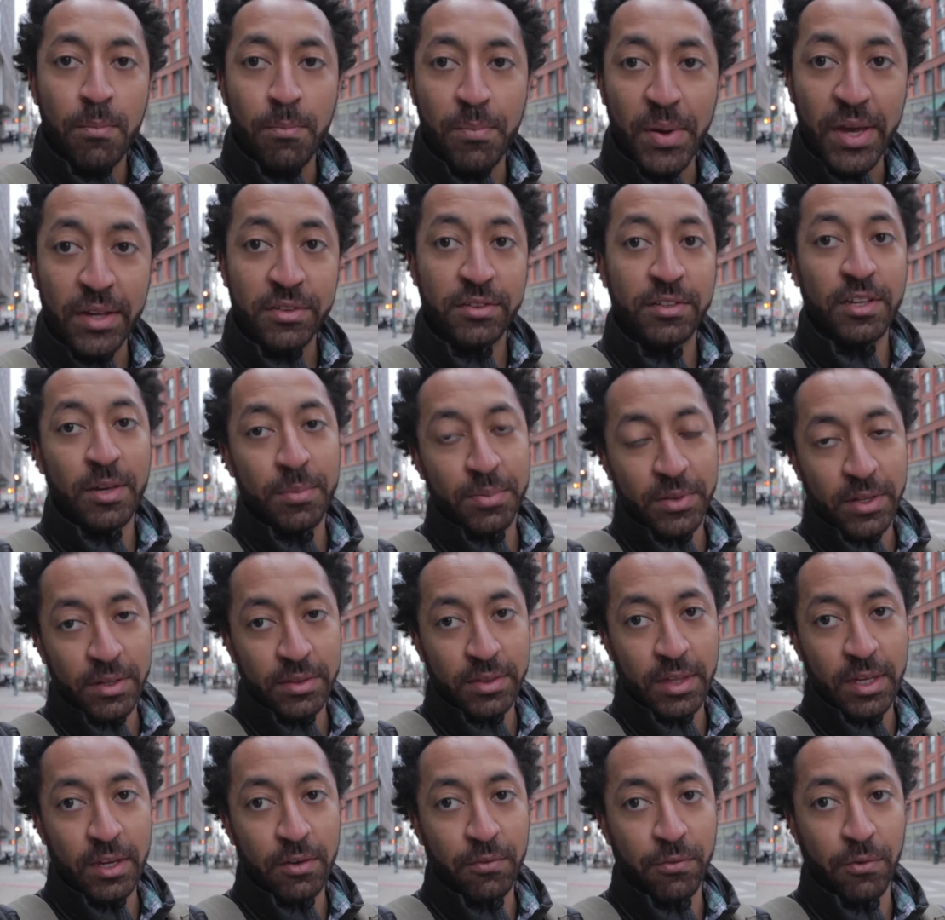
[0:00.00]
best tips, I
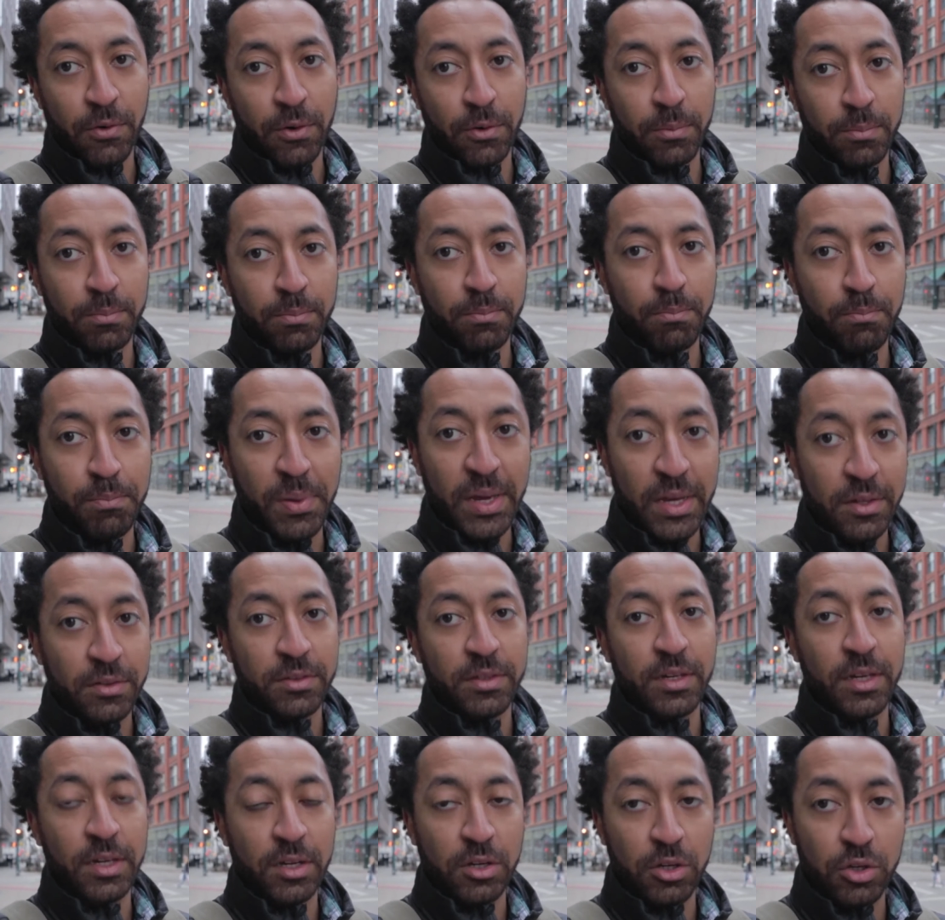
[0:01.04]
think, for
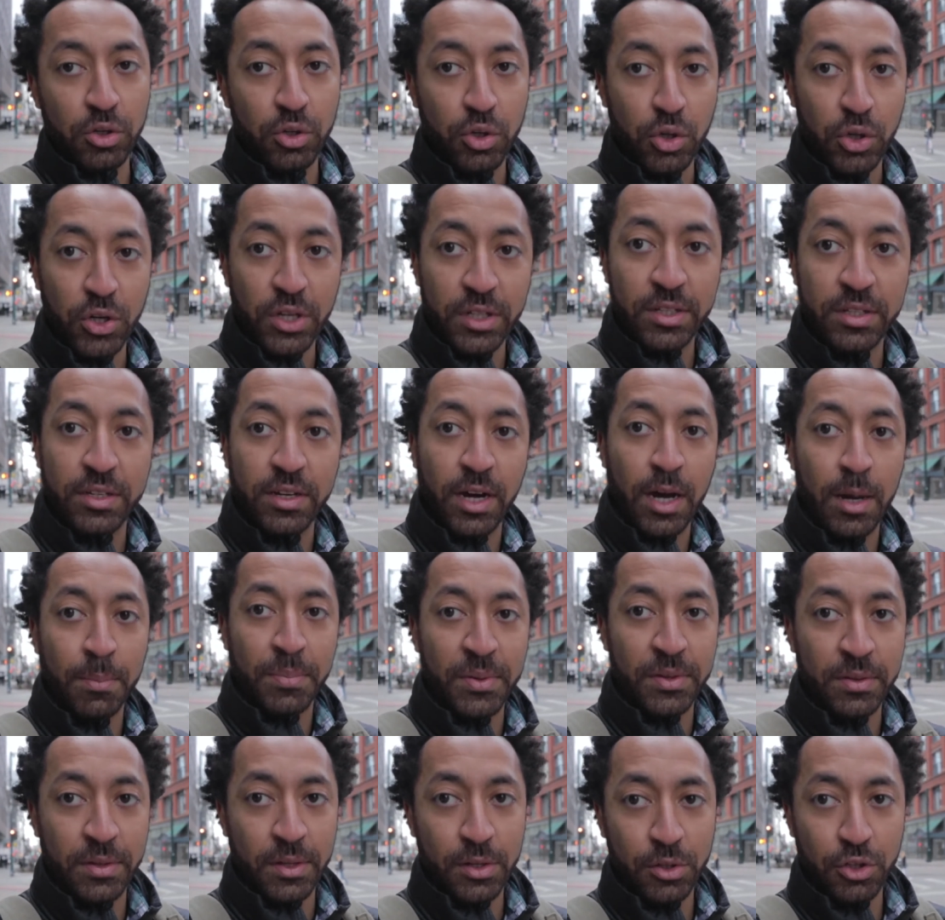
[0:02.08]
basic good
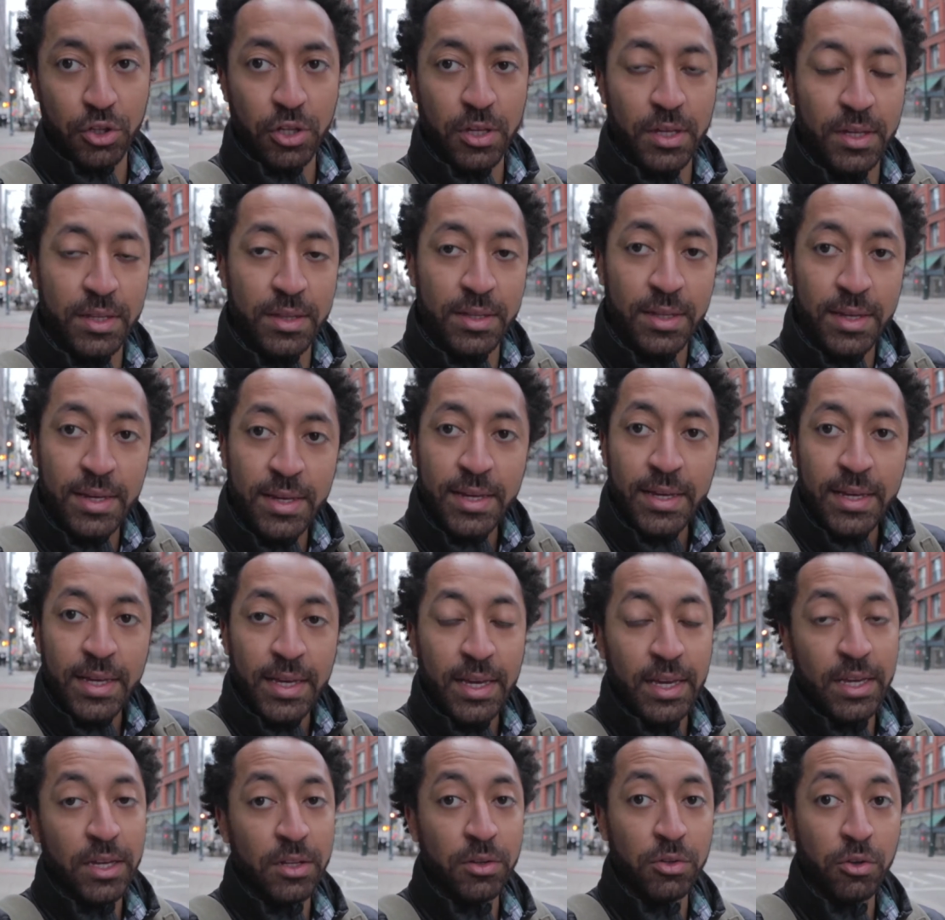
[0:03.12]
composition
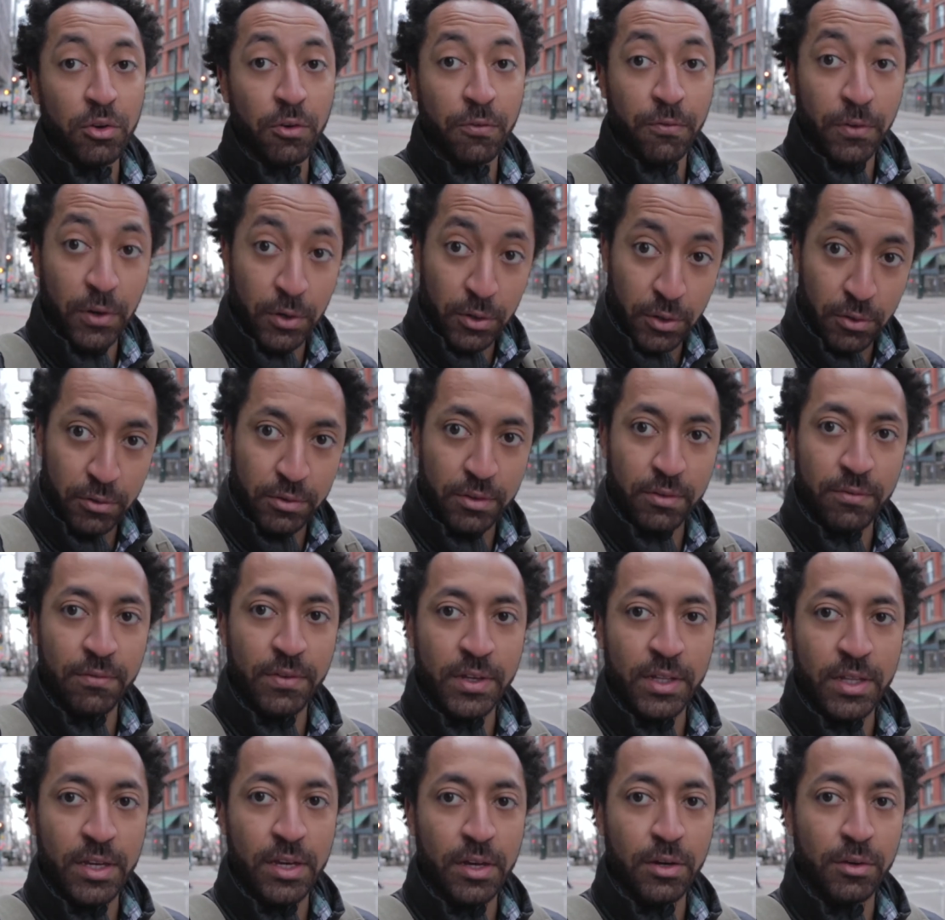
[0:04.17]
in your photos and
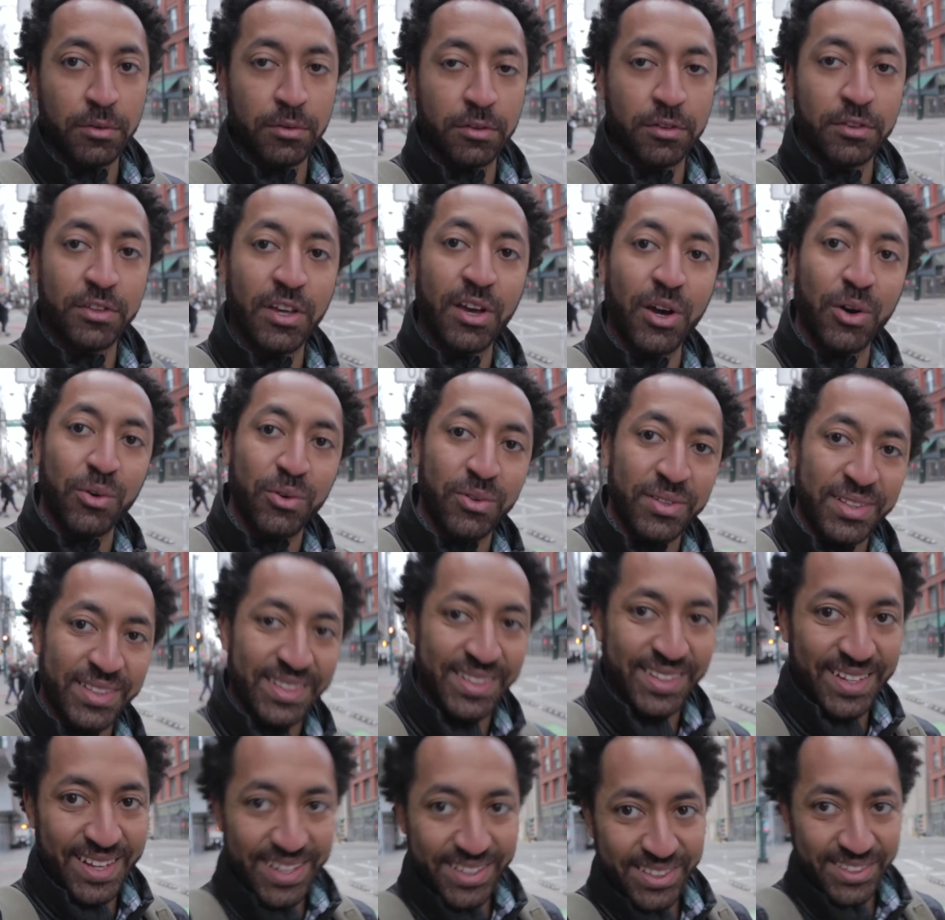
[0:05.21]
videos. So
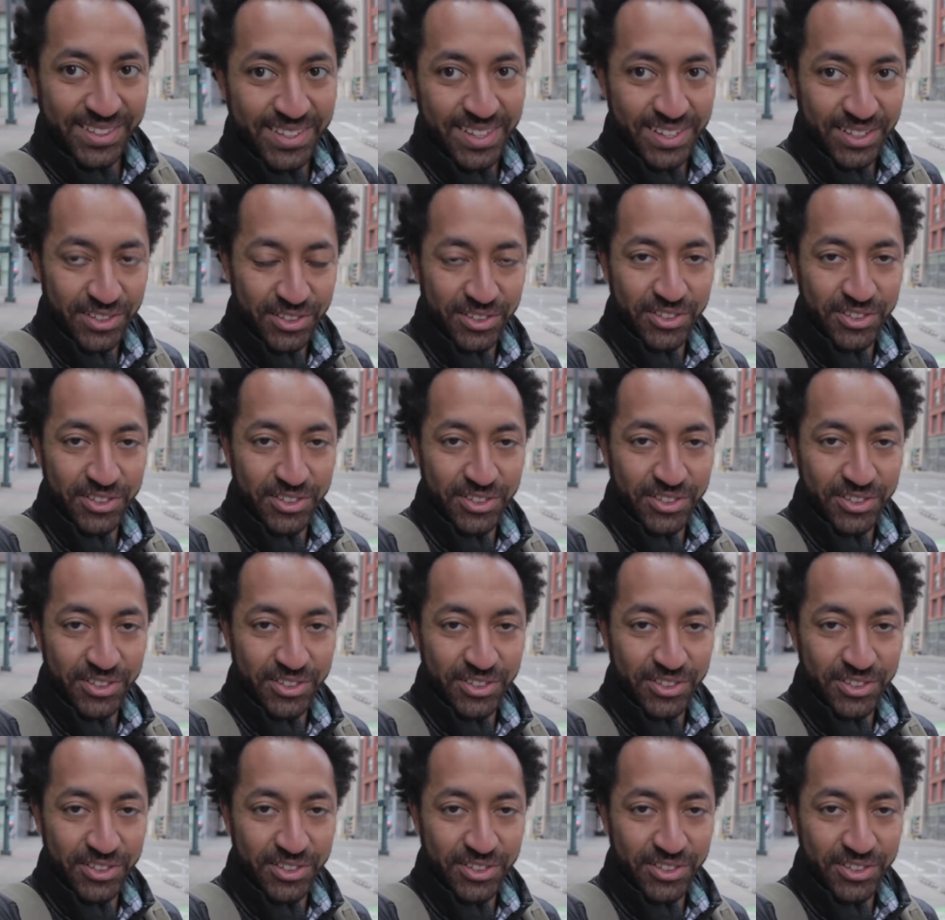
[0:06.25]
let's get